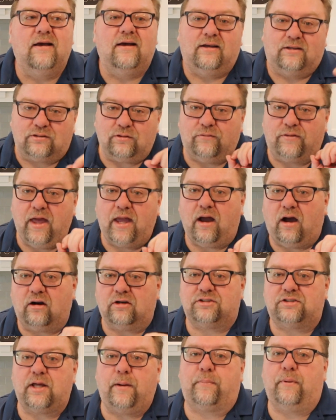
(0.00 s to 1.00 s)
So they are
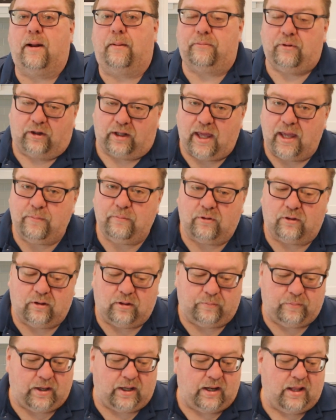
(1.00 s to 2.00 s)
stepping up their game a
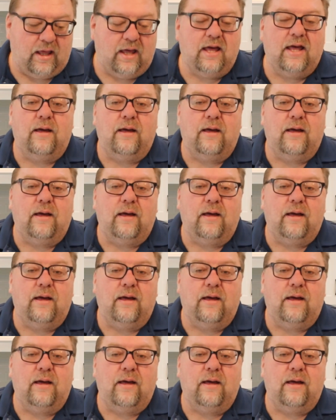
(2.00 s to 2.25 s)
little bit.